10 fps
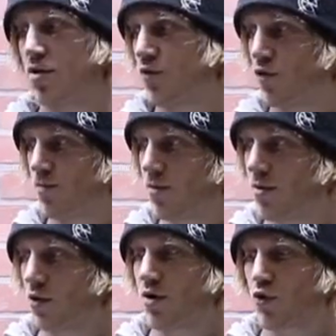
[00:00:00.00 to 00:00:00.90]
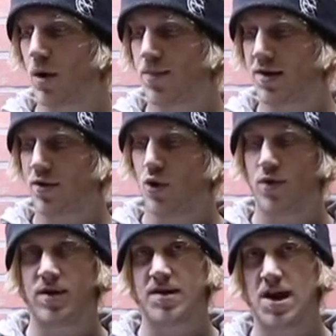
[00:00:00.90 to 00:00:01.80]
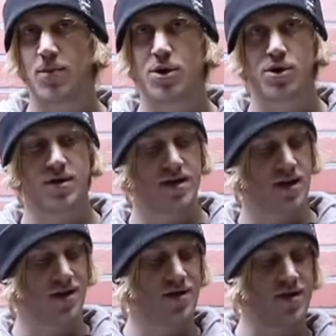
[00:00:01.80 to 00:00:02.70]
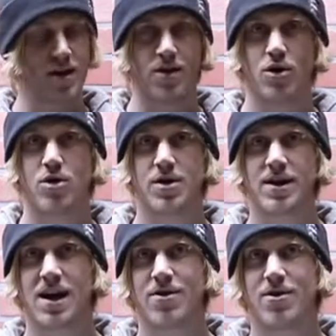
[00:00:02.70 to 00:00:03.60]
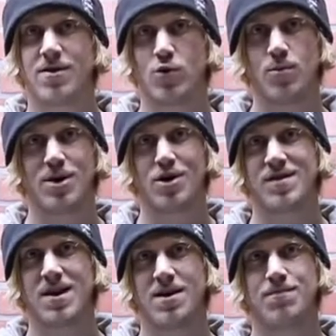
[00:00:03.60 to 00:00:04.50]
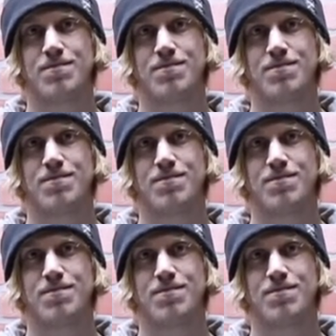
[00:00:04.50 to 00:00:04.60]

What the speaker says: the room, throw the grips on these handlebars, and then slide it all on together, and then we'll be all set.